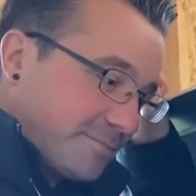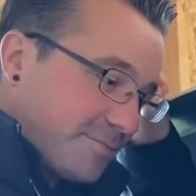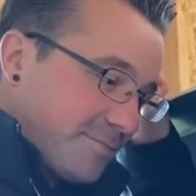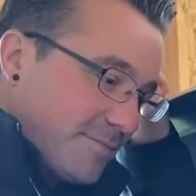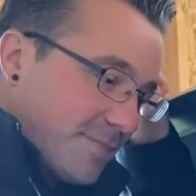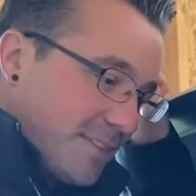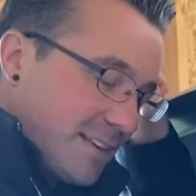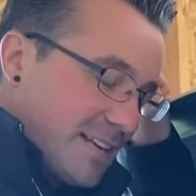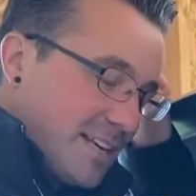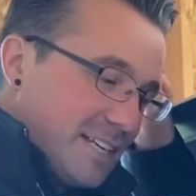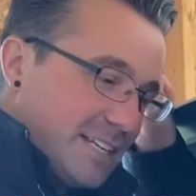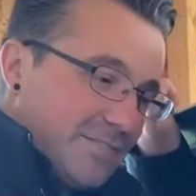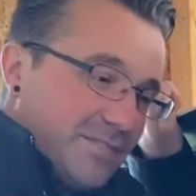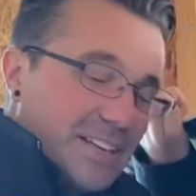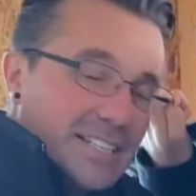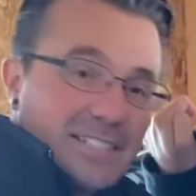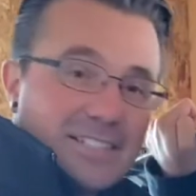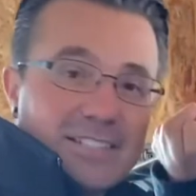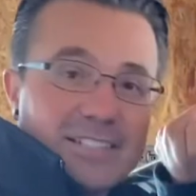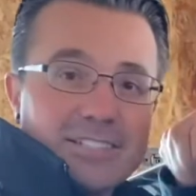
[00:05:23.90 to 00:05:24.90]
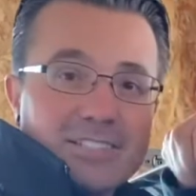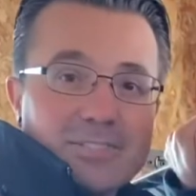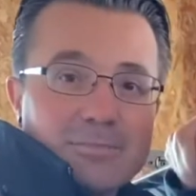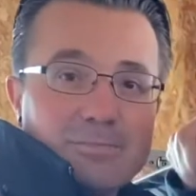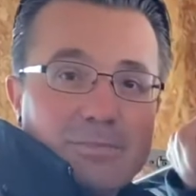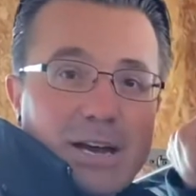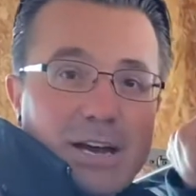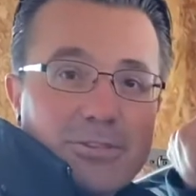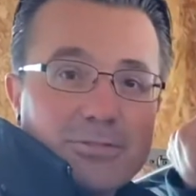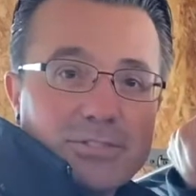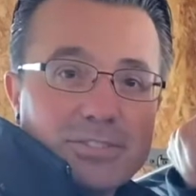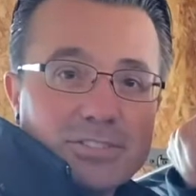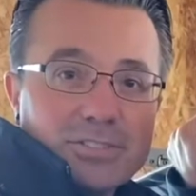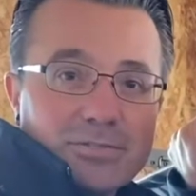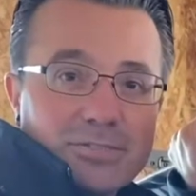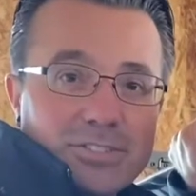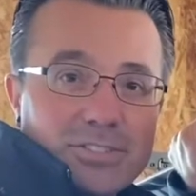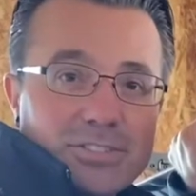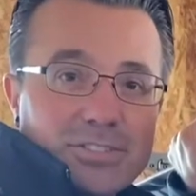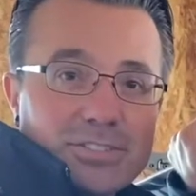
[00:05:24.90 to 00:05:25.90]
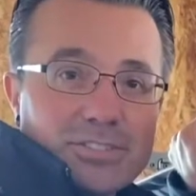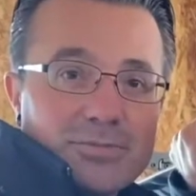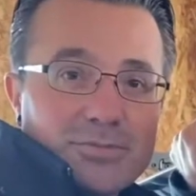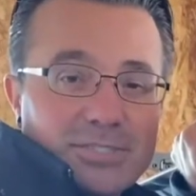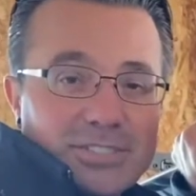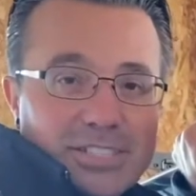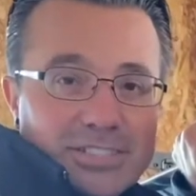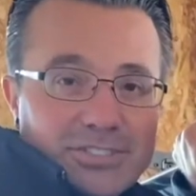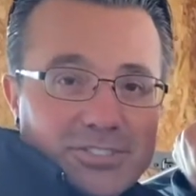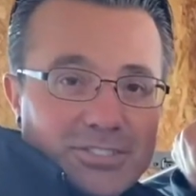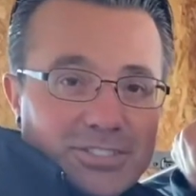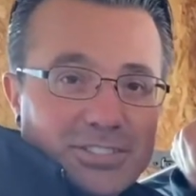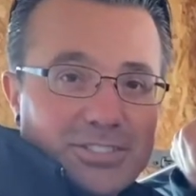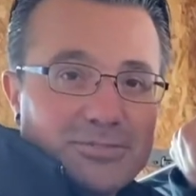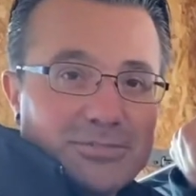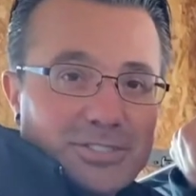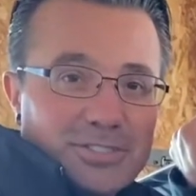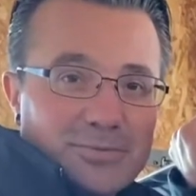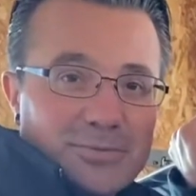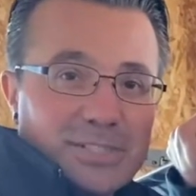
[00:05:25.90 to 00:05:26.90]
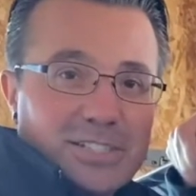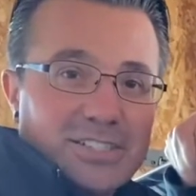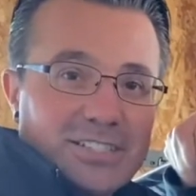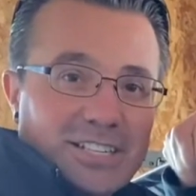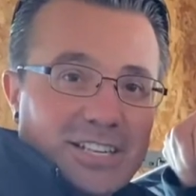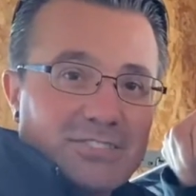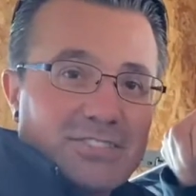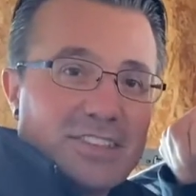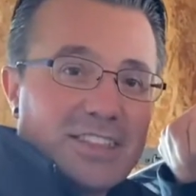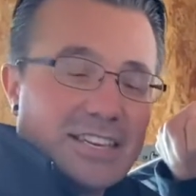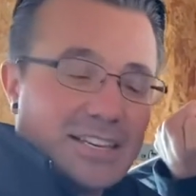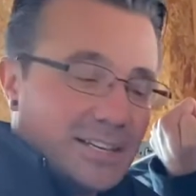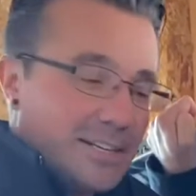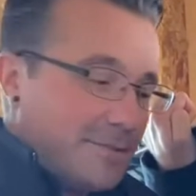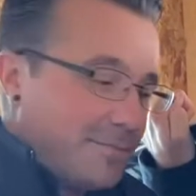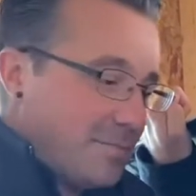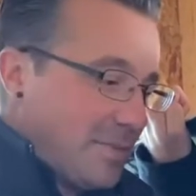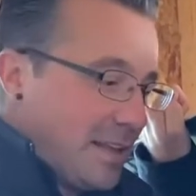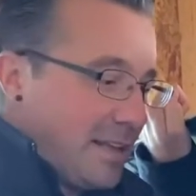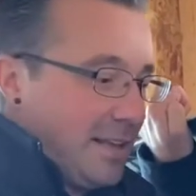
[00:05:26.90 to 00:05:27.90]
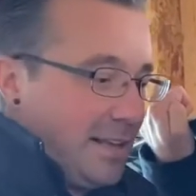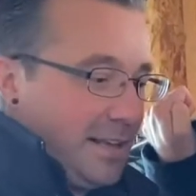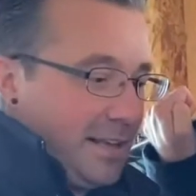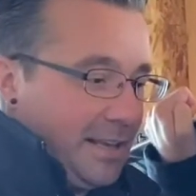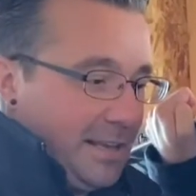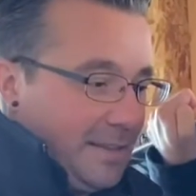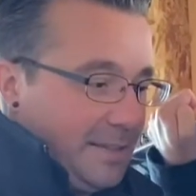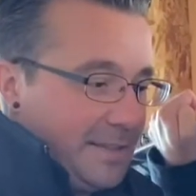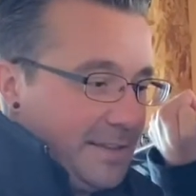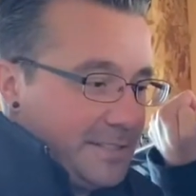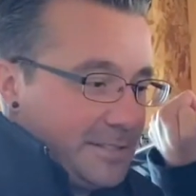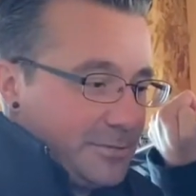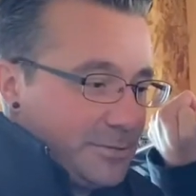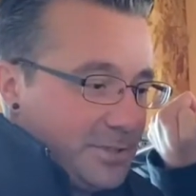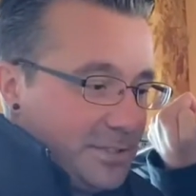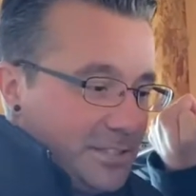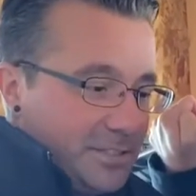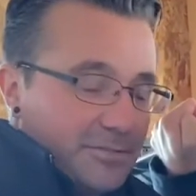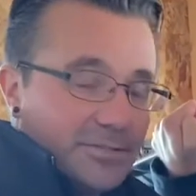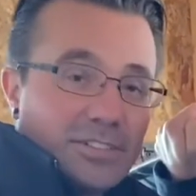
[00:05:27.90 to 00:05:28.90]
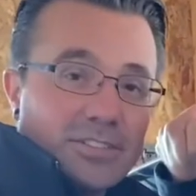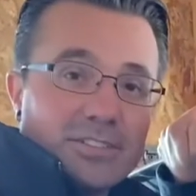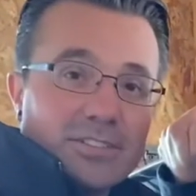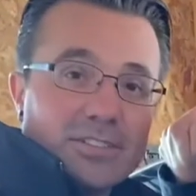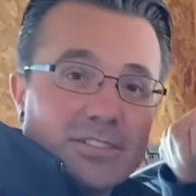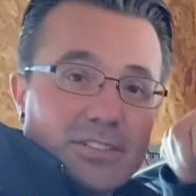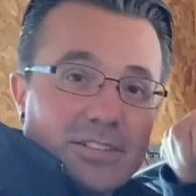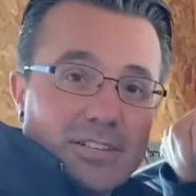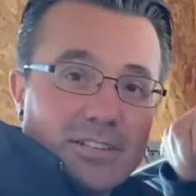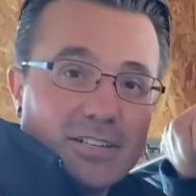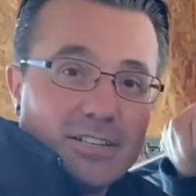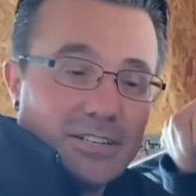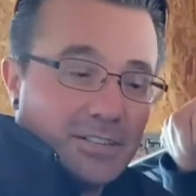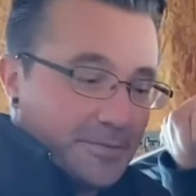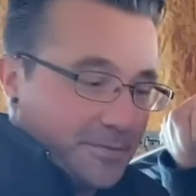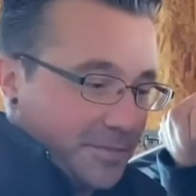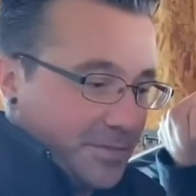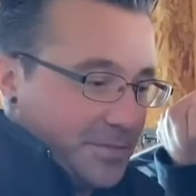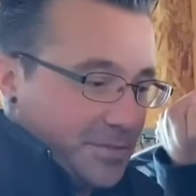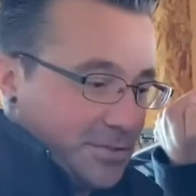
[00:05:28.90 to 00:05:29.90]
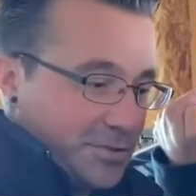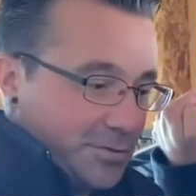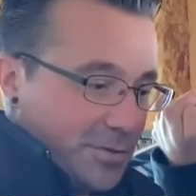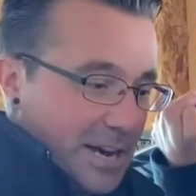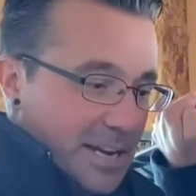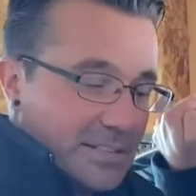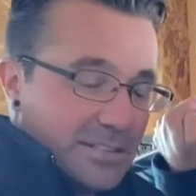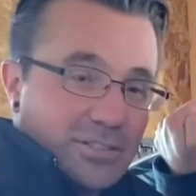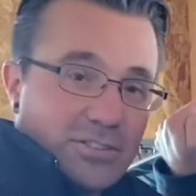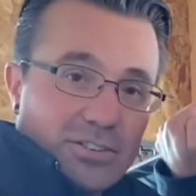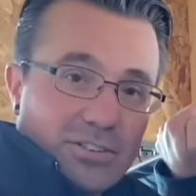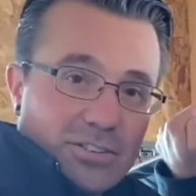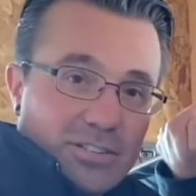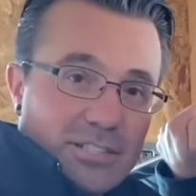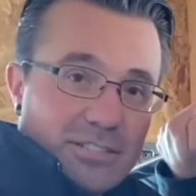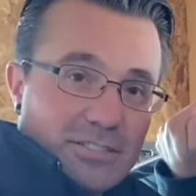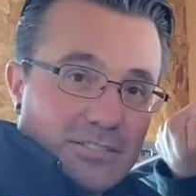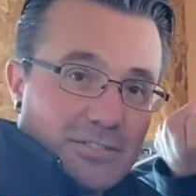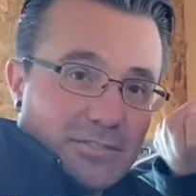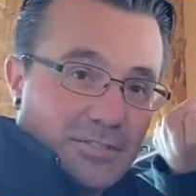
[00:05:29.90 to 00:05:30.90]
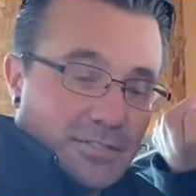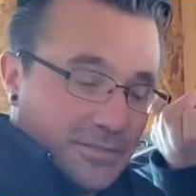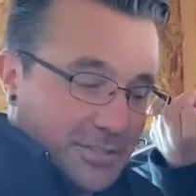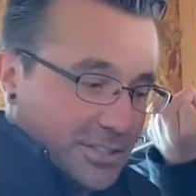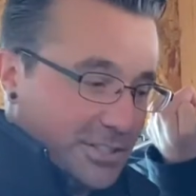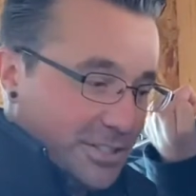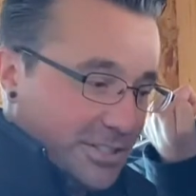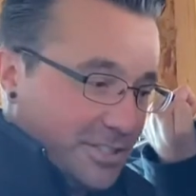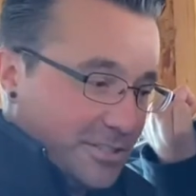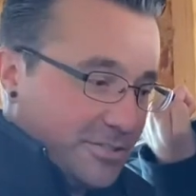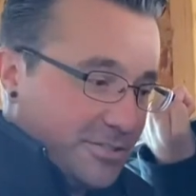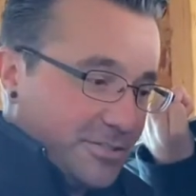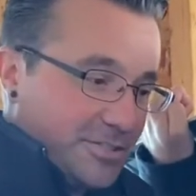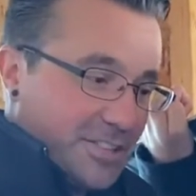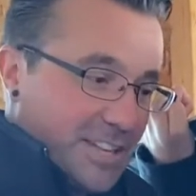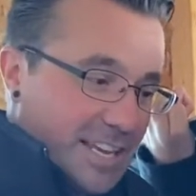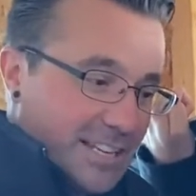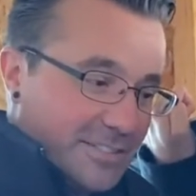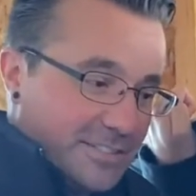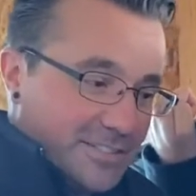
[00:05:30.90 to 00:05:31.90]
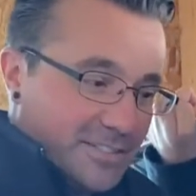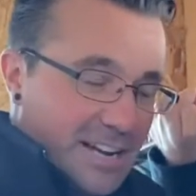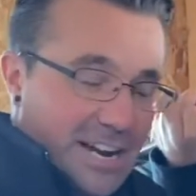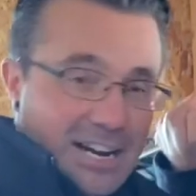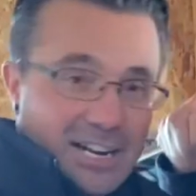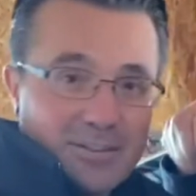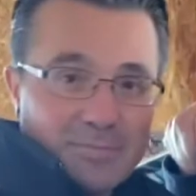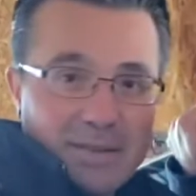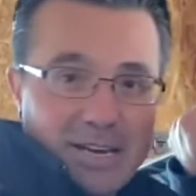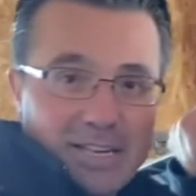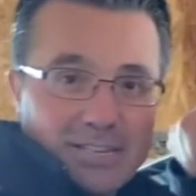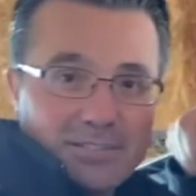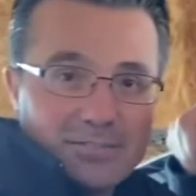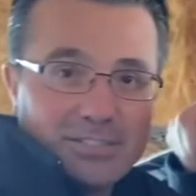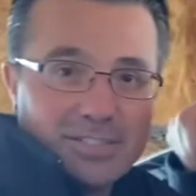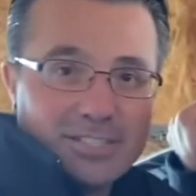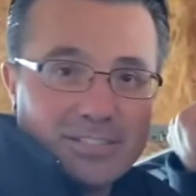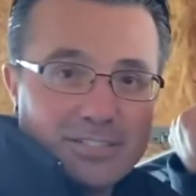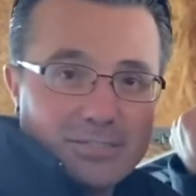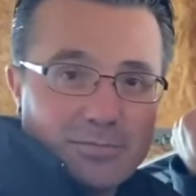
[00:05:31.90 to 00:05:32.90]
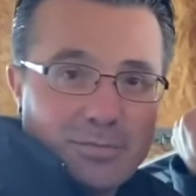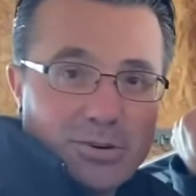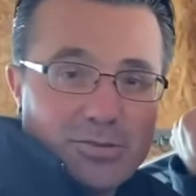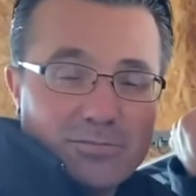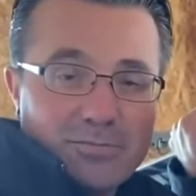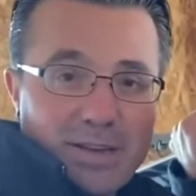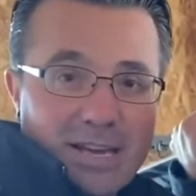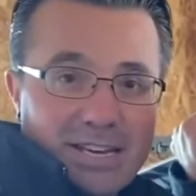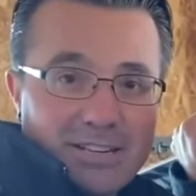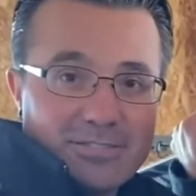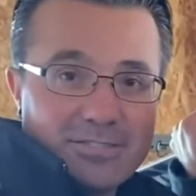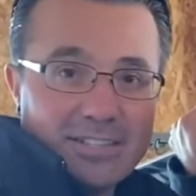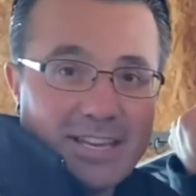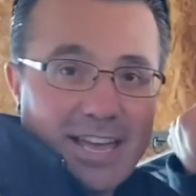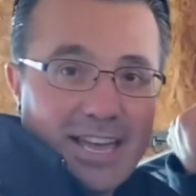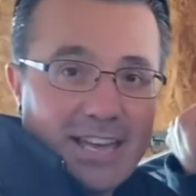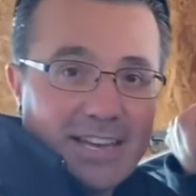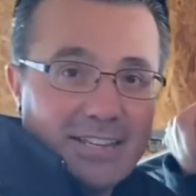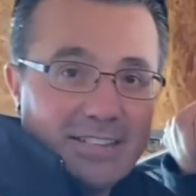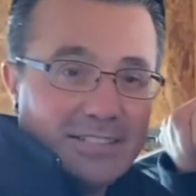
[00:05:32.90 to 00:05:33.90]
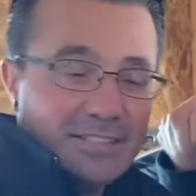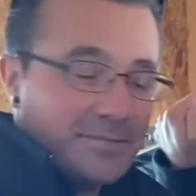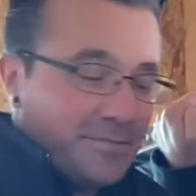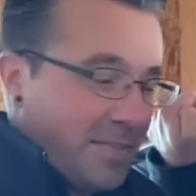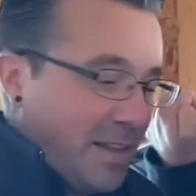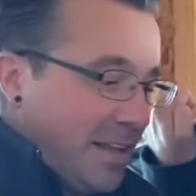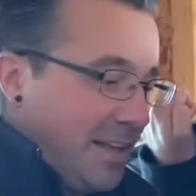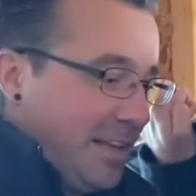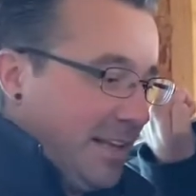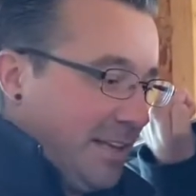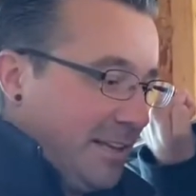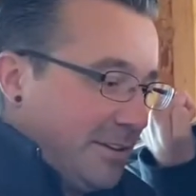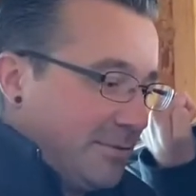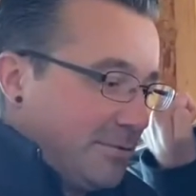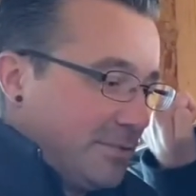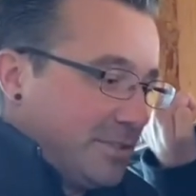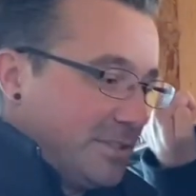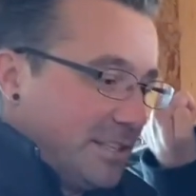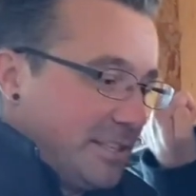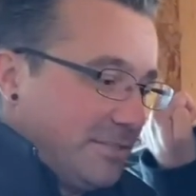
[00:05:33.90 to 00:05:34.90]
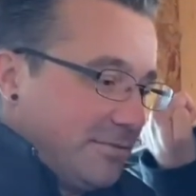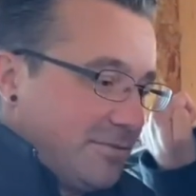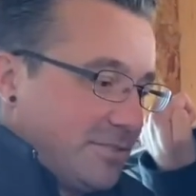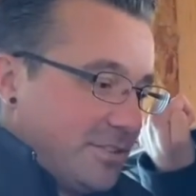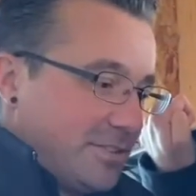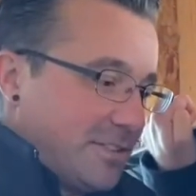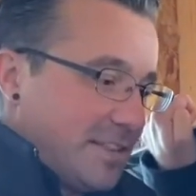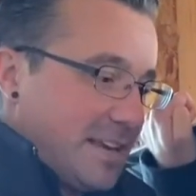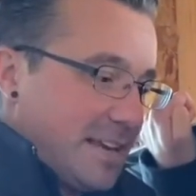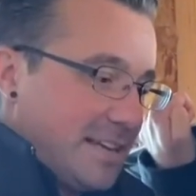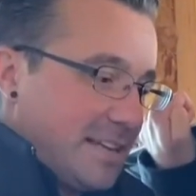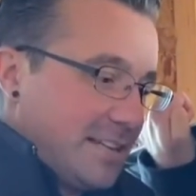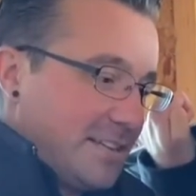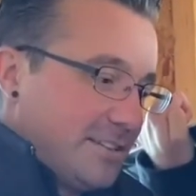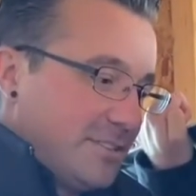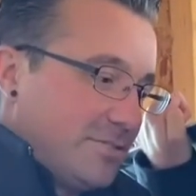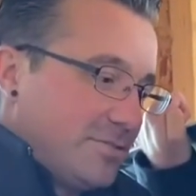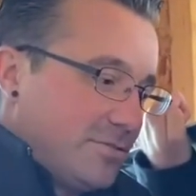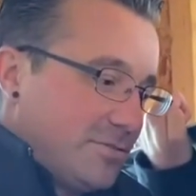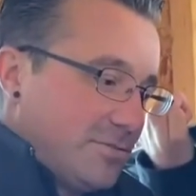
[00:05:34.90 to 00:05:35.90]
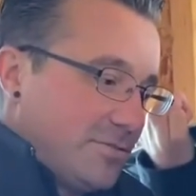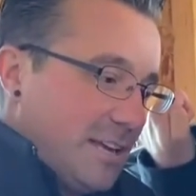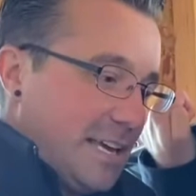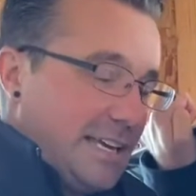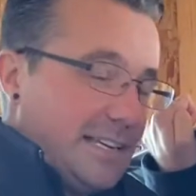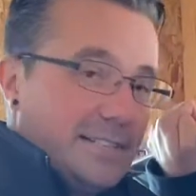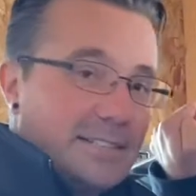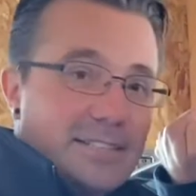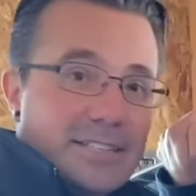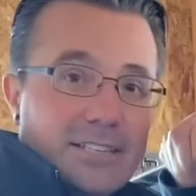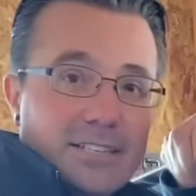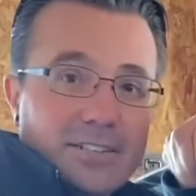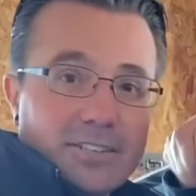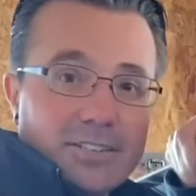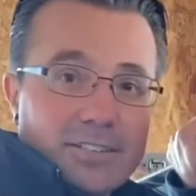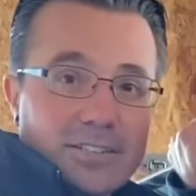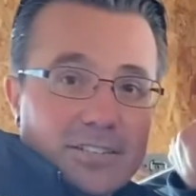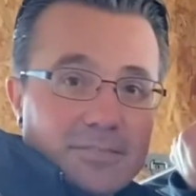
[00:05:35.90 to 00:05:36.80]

I invested in some power inverters, which I'll show you once we hook everything up. And this will invert the direct current, which a standard car battery or boat battery has. It will invert that to AC current,